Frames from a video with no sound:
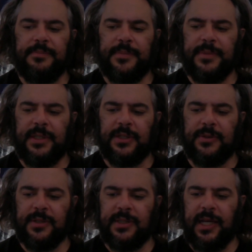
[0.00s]
This
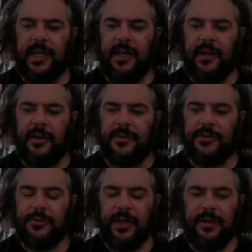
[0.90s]
was a
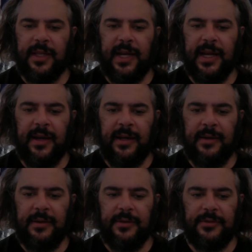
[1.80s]
screener that I got,
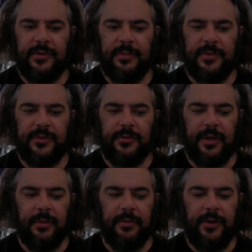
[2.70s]
so
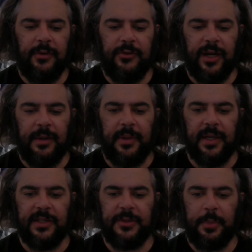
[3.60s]
screener review, try to be
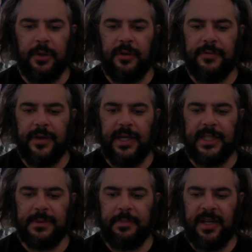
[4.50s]
as spoiler free
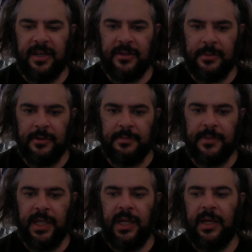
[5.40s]
as possible.
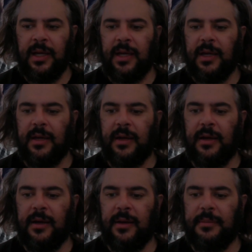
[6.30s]

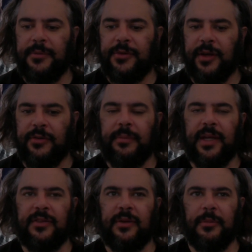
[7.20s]
It also
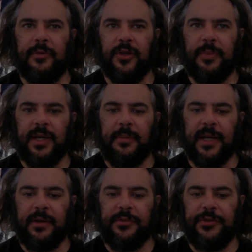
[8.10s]
means the movie should be
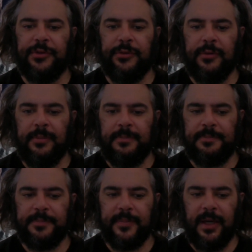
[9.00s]
coming out soon,
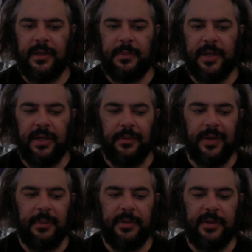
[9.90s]
depending on
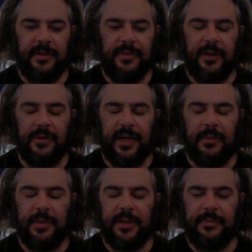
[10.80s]
when I put this video
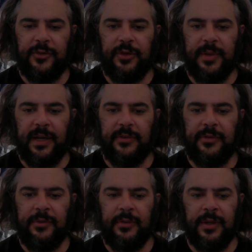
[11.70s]
out, but it should be out
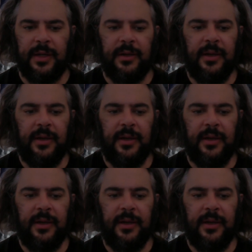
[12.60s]
soon,